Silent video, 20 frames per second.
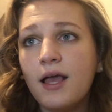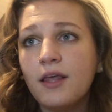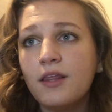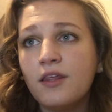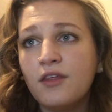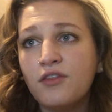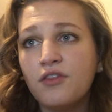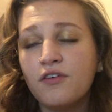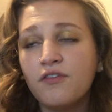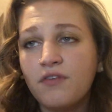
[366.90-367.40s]

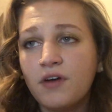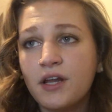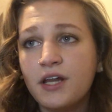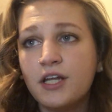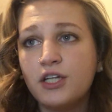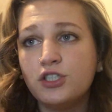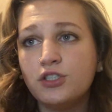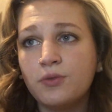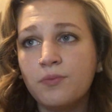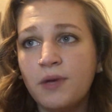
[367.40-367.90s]
in the
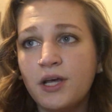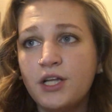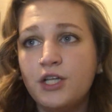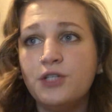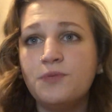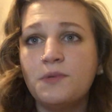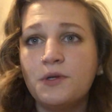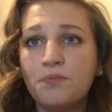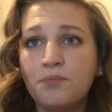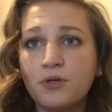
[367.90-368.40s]
Financial
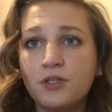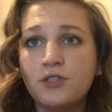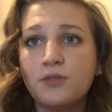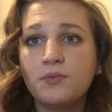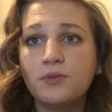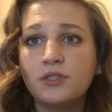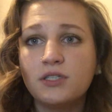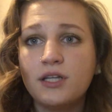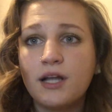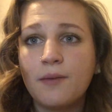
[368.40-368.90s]
Management
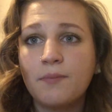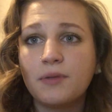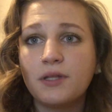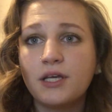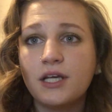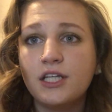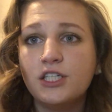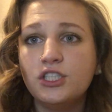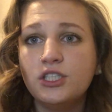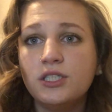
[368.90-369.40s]
Principles and
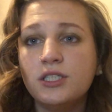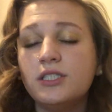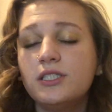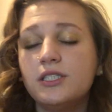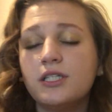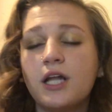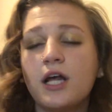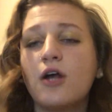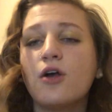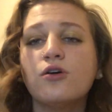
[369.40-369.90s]
Applications,
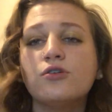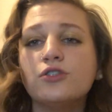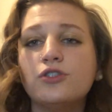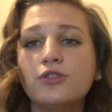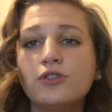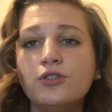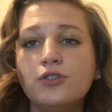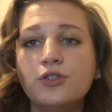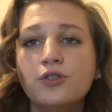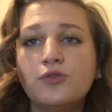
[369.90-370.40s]
and I also
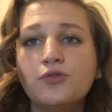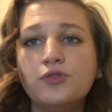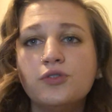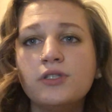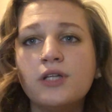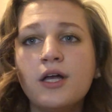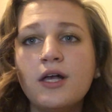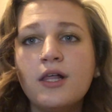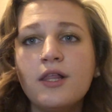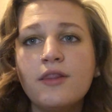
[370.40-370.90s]

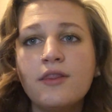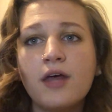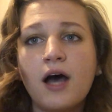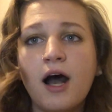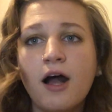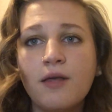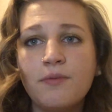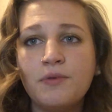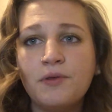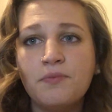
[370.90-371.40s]
used the
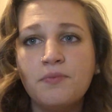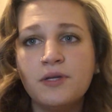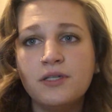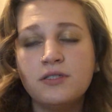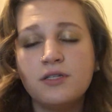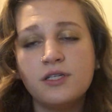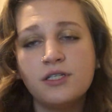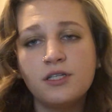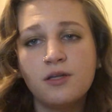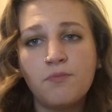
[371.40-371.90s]
IB
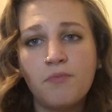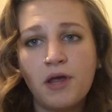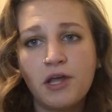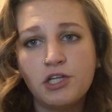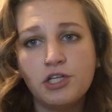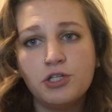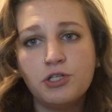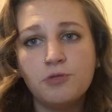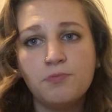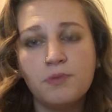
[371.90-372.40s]
Business and
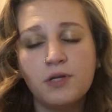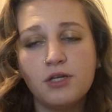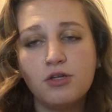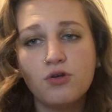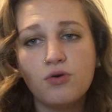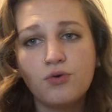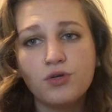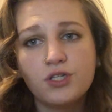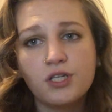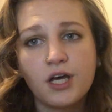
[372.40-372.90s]
Management
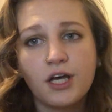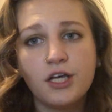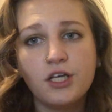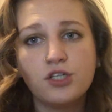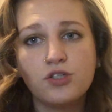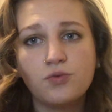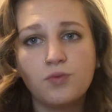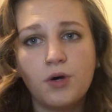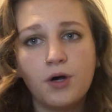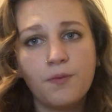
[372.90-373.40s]
site
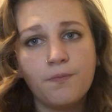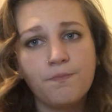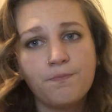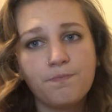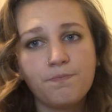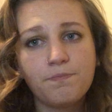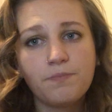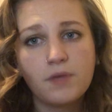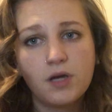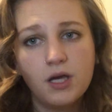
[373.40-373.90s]
as well.
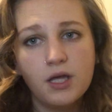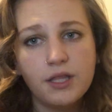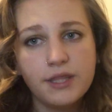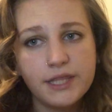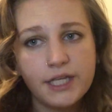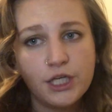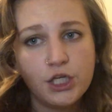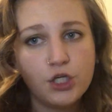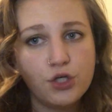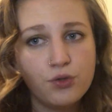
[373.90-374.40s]

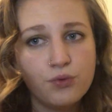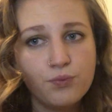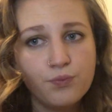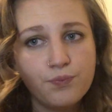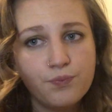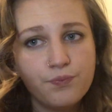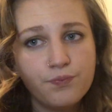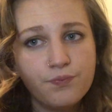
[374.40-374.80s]
Thank you.